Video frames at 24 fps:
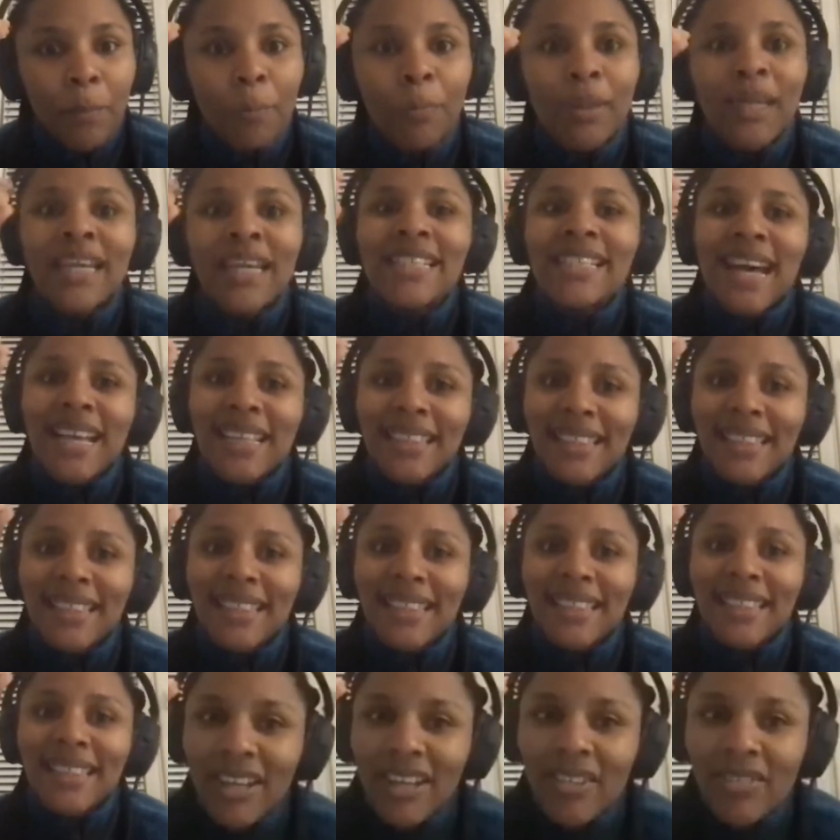Because at
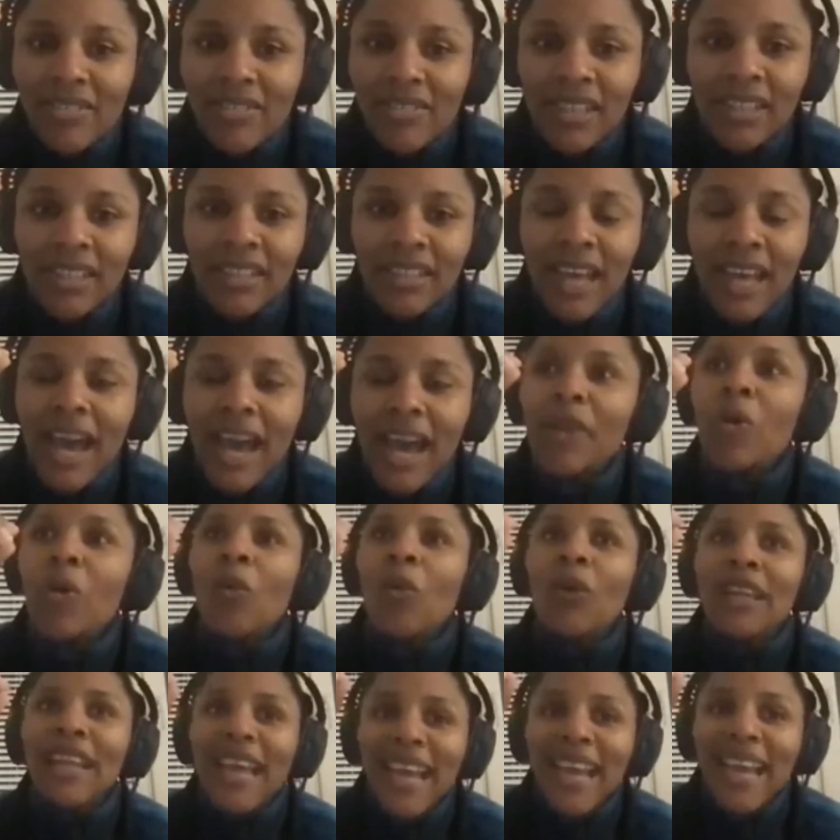the end of it, I don't
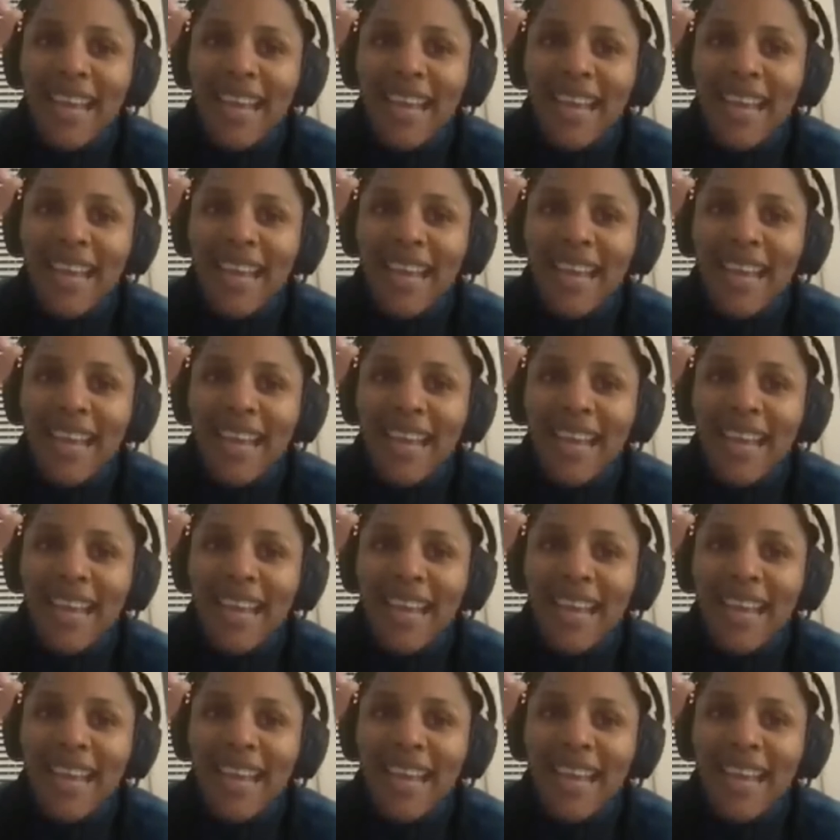want